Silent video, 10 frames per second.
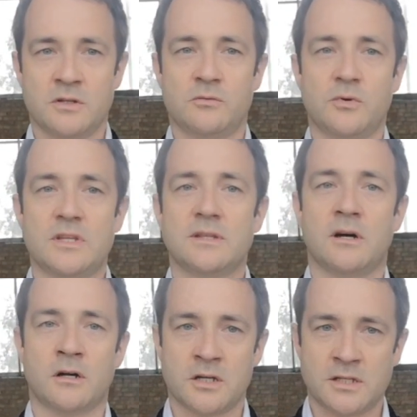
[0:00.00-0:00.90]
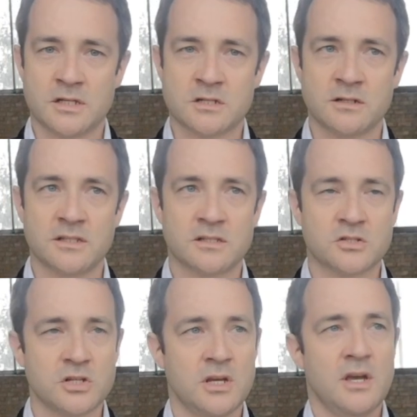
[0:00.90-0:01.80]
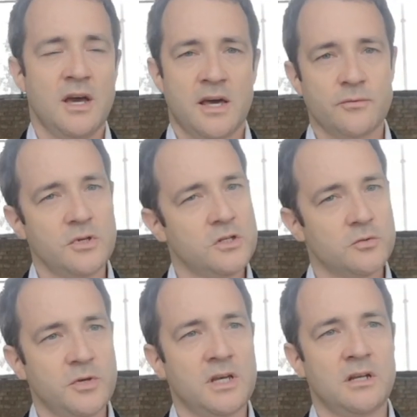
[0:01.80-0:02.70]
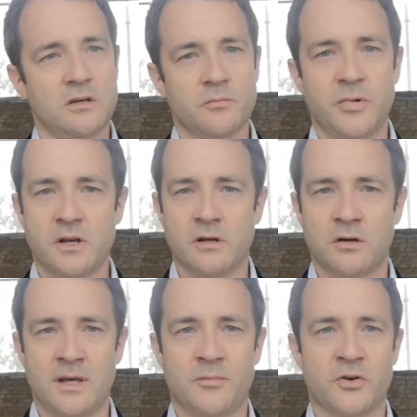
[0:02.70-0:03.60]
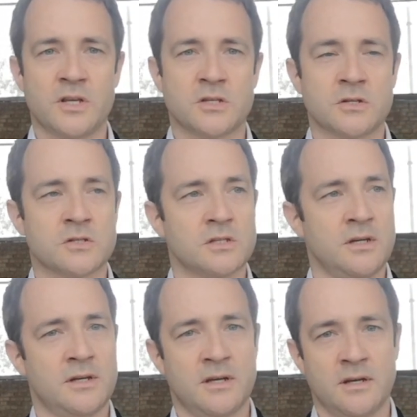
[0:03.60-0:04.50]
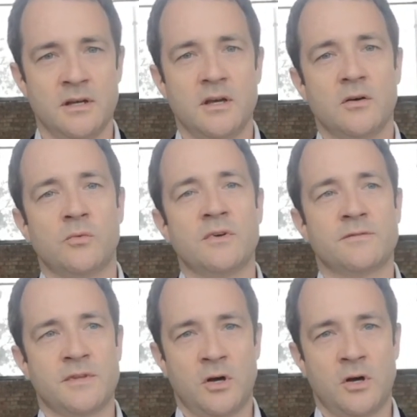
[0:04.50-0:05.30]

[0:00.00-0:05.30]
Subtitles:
within the architecture industry, and we need to be a lot better collaborators with the